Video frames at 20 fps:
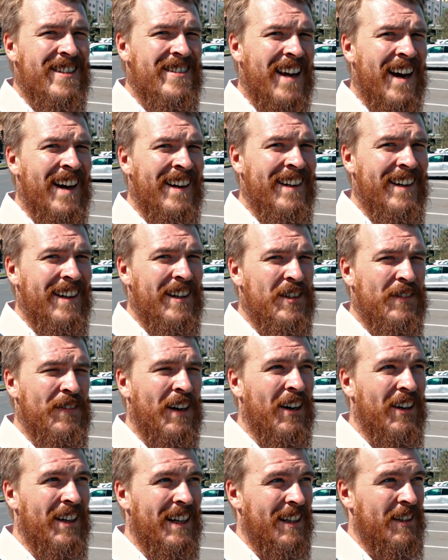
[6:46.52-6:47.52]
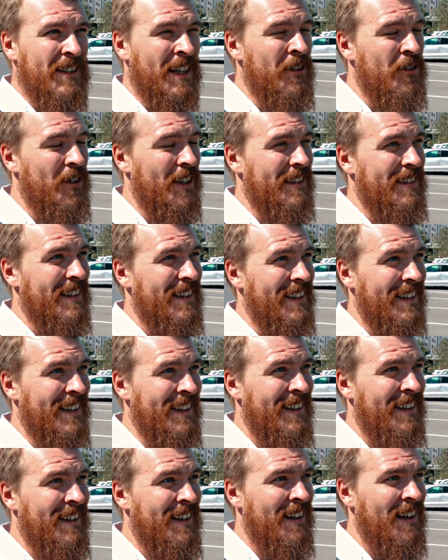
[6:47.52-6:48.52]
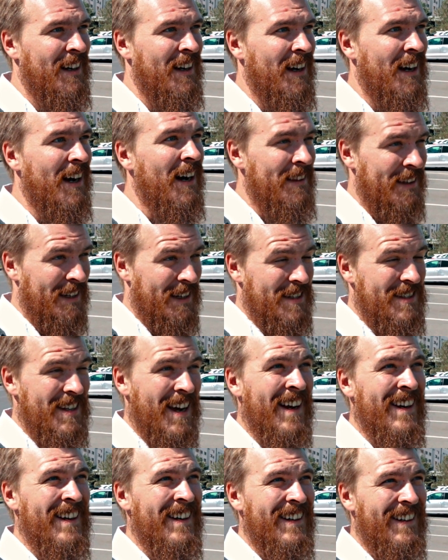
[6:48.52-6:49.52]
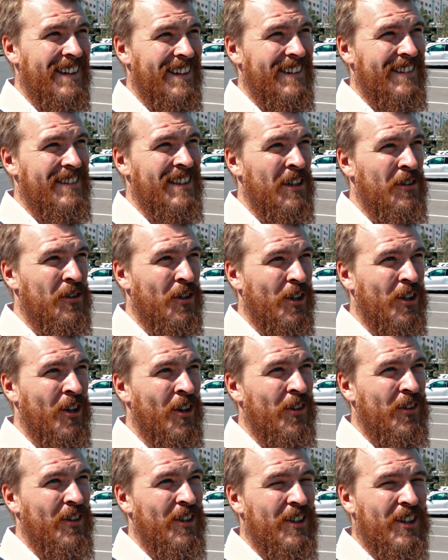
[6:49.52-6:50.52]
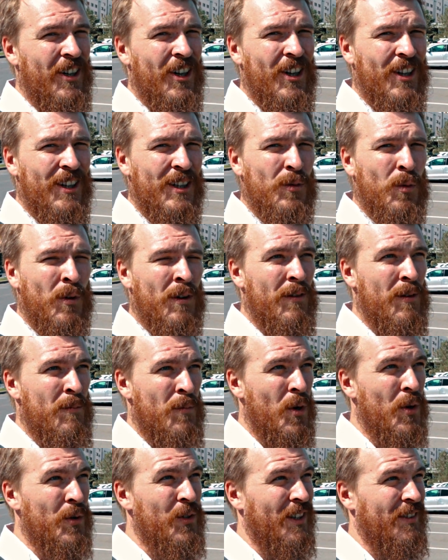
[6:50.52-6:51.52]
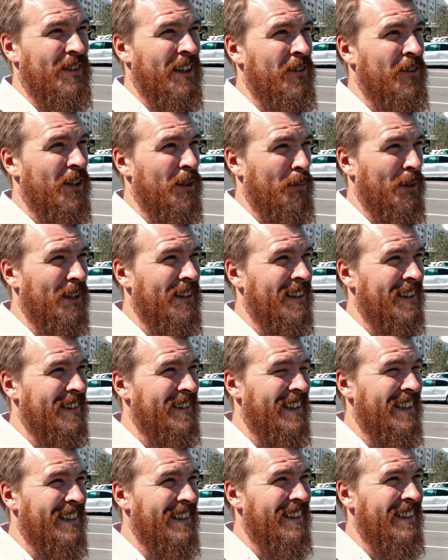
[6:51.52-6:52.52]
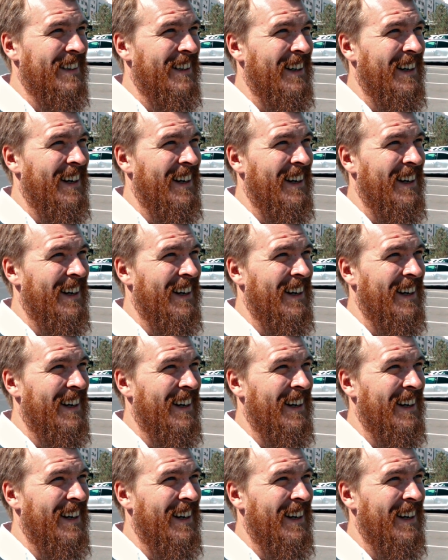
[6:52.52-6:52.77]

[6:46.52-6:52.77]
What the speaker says: Astana is a very eccentric city, and the Astana Central Concert Hall is one of the most eccentric buildings here.